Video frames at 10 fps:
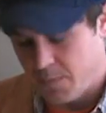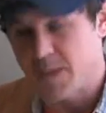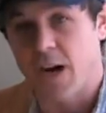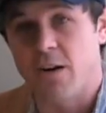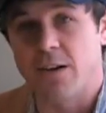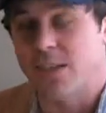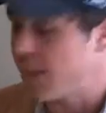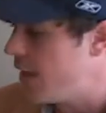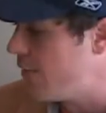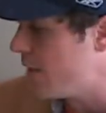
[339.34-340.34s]
Terrorists
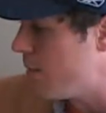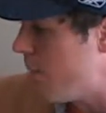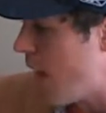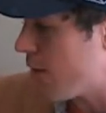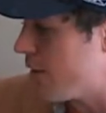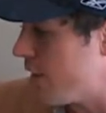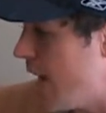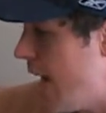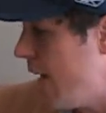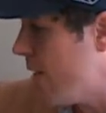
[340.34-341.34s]
loving, democracy
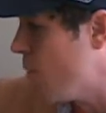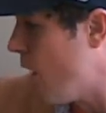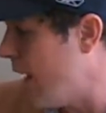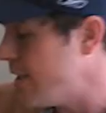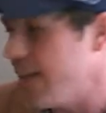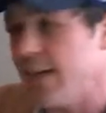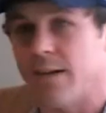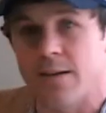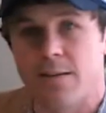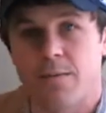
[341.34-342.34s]
hating, rice eating,
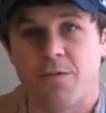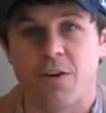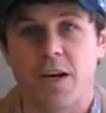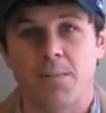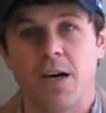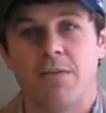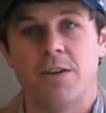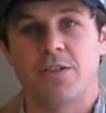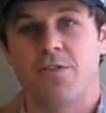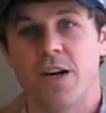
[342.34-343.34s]
freedom
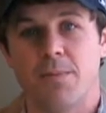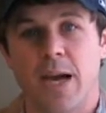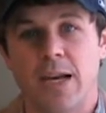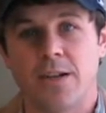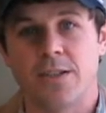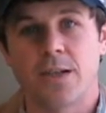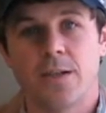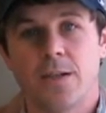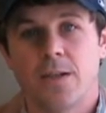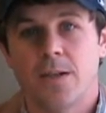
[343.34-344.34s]
lovers, freedom haters.
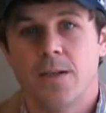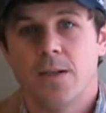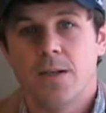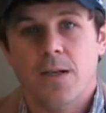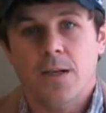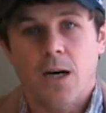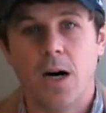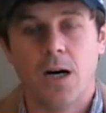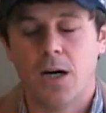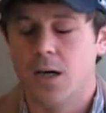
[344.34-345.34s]

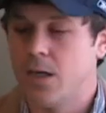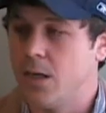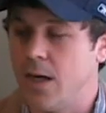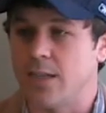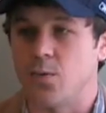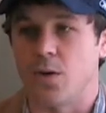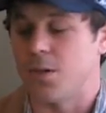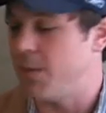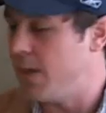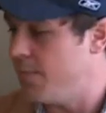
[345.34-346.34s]
Well, that's
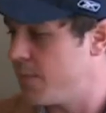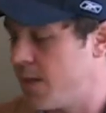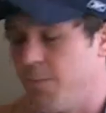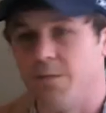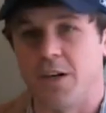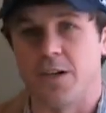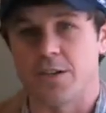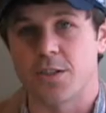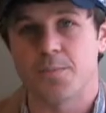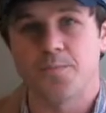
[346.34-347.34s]
worked me up something
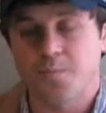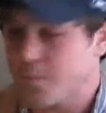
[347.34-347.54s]
fierce.